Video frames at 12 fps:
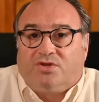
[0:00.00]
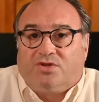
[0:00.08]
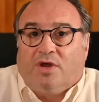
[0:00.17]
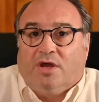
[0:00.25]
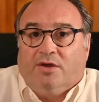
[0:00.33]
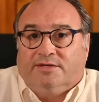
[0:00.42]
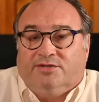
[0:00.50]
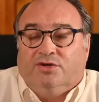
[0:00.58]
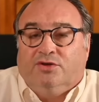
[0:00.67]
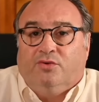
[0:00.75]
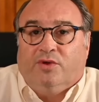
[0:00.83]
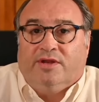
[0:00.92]
trying to
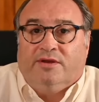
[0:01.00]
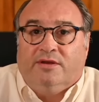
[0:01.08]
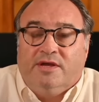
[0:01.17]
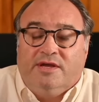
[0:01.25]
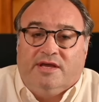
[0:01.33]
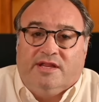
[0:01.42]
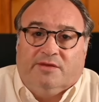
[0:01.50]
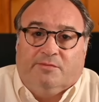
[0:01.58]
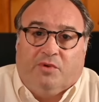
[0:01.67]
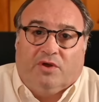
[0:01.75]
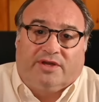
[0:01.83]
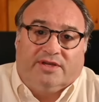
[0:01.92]
do in in
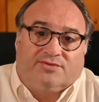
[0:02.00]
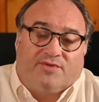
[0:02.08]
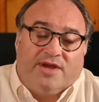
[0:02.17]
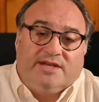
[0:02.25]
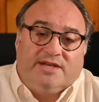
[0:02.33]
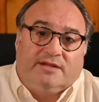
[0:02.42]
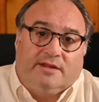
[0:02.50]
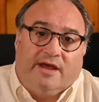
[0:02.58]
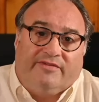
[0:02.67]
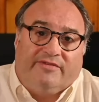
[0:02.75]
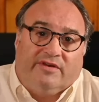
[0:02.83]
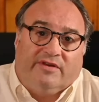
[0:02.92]
the book is raise the
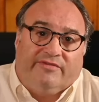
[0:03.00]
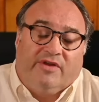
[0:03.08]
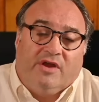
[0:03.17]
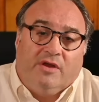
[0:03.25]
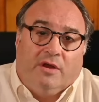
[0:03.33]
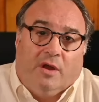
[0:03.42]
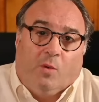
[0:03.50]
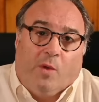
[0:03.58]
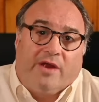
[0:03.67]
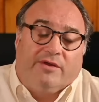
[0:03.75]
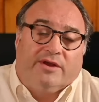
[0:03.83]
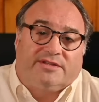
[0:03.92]
level of
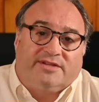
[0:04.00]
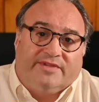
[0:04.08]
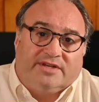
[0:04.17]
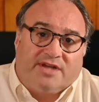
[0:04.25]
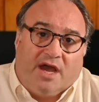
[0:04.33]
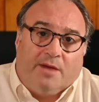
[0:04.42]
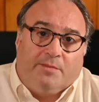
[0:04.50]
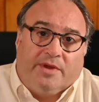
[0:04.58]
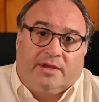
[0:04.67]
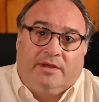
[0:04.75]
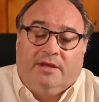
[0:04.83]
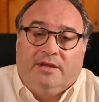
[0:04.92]
awareness of the
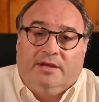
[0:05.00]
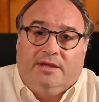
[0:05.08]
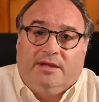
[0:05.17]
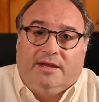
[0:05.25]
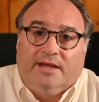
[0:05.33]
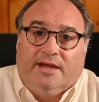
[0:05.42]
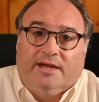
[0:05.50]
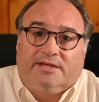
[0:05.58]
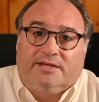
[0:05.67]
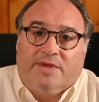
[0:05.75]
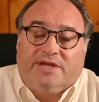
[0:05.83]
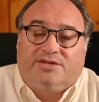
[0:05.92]
topic,
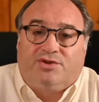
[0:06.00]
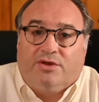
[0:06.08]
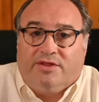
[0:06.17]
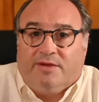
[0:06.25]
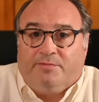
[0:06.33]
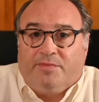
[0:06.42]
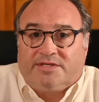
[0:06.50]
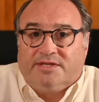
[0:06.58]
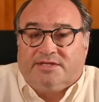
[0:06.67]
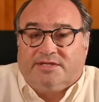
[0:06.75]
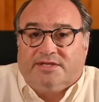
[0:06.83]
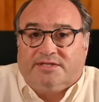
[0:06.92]
and to make sure that
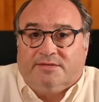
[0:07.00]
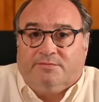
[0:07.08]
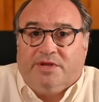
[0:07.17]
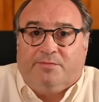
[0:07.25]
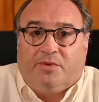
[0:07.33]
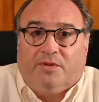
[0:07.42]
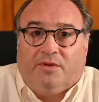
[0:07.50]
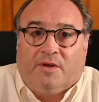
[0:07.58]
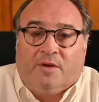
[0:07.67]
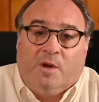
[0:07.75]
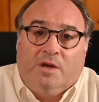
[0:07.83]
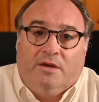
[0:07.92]
businesses and people
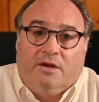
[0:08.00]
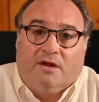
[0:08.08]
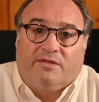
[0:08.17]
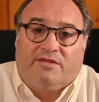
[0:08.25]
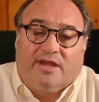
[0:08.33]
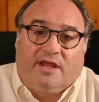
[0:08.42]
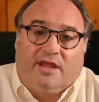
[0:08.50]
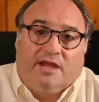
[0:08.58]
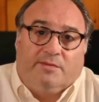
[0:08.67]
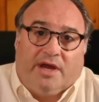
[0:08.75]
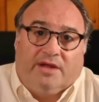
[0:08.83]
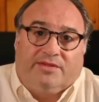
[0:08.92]
are are
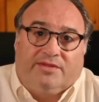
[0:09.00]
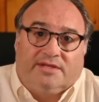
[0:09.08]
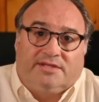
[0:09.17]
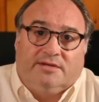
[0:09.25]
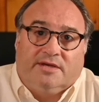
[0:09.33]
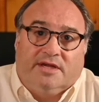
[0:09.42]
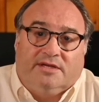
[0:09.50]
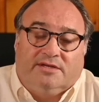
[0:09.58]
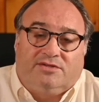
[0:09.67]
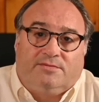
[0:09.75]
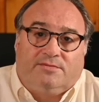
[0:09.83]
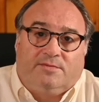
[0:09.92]
thinking about this and,
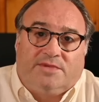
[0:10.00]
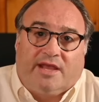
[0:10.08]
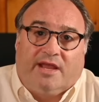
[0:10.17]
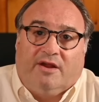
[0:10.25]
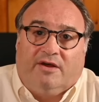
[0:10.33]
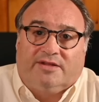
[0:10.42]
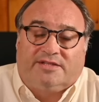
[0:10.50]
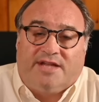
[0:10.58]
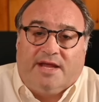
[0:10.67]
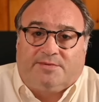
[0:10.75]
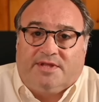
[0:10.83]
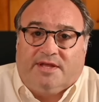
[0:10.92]
and taking all the
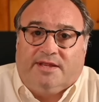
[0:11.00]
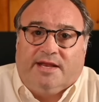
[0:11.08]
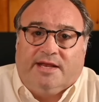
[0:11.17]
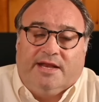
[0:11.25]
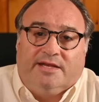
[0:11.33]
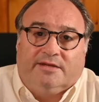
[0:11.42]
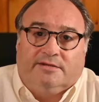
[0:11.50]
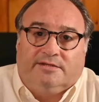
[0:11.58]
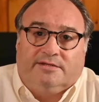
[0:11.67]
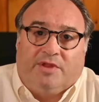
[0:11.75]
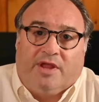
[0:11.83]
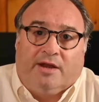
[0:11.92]
steps they, they need to,
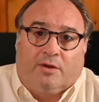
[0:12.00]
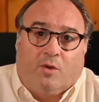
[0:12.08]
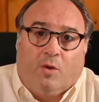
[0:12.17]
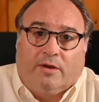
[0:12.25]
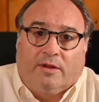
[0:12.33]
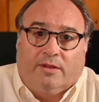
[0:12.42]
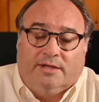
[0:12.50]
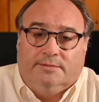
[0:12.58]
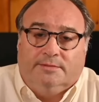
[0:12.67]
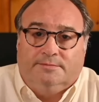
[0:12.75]
to plan accordingly.